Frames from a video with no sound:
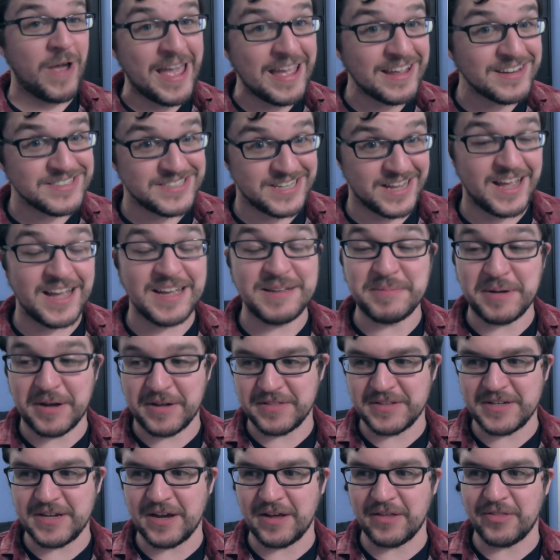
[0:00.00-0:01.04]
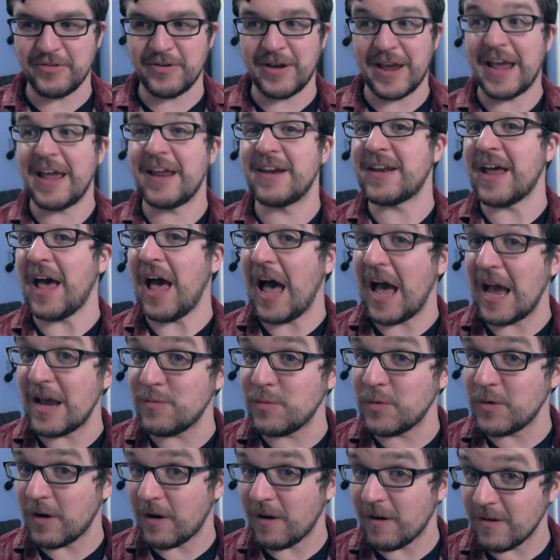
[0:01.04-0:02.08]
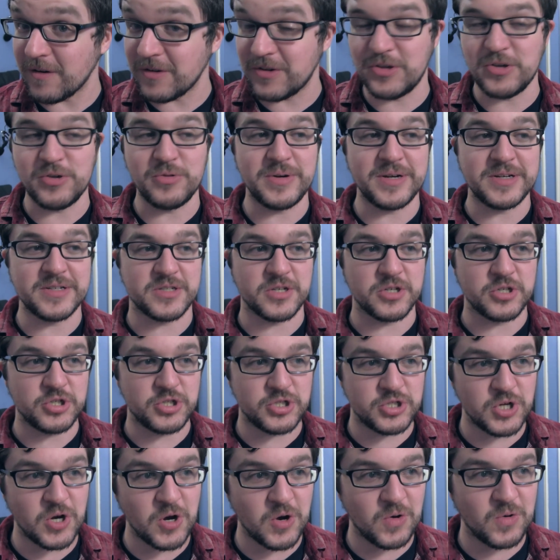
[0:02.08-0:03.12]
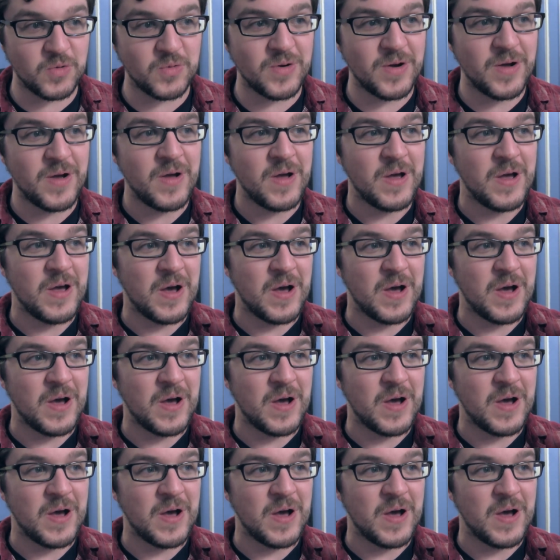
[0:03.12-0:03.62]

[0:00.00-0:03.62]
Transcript: Ragtime, on the other hand, I would argue is a show